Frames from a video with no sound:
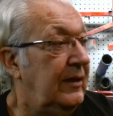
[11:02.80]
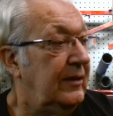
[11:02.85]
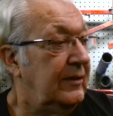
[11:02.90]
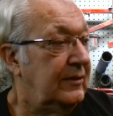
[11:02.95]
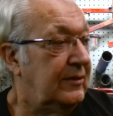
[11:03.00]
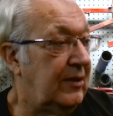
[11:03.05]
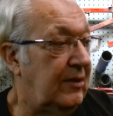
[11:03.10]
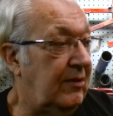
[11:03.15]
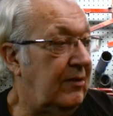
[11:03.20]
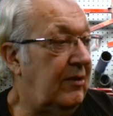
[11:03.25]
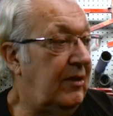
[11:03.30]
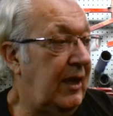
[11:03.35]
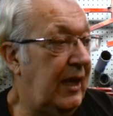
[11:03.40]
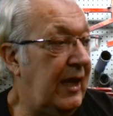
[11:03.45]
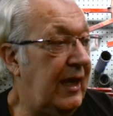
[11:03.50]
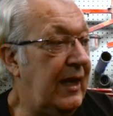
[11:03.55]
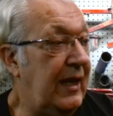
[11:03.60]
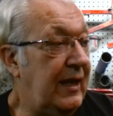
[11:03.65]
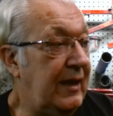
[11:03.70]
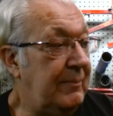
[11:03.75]
So,
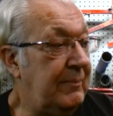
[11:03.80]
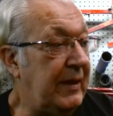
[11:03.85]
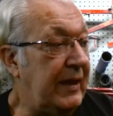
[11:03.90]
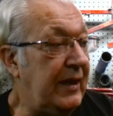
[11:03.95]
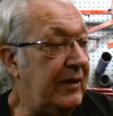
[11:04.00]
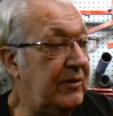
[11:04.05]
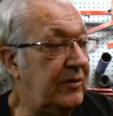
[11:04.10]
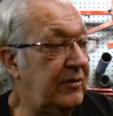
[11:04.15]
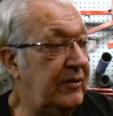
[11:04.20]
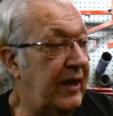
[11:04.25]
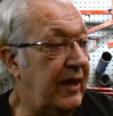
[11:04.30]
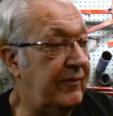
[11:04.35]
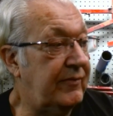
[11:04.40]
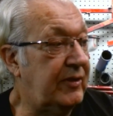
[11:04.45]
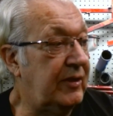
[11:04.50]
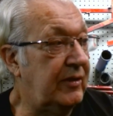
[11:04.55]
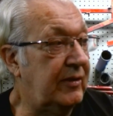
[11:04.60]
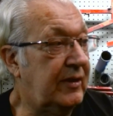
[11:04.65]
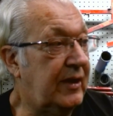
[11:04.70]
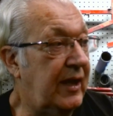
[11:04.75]
but I do have
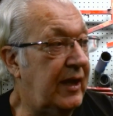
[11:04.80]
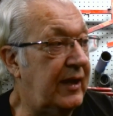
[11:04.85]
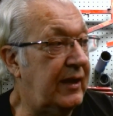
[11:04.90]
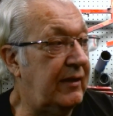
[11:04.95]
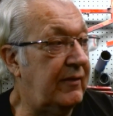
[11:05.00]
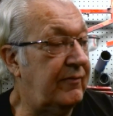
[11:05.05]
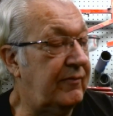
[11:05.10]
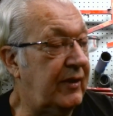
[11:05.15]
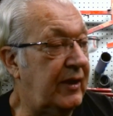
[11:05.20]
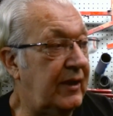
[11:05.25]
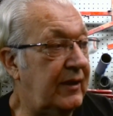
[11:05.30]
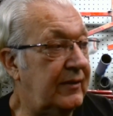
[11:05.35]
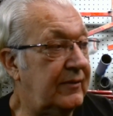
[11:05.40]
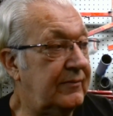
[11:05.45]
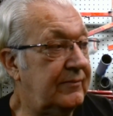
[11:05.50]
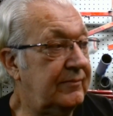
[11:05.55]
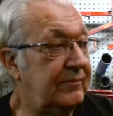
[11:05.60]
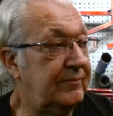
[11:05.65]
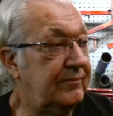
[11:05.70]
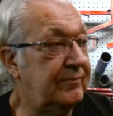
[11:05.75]
to kind of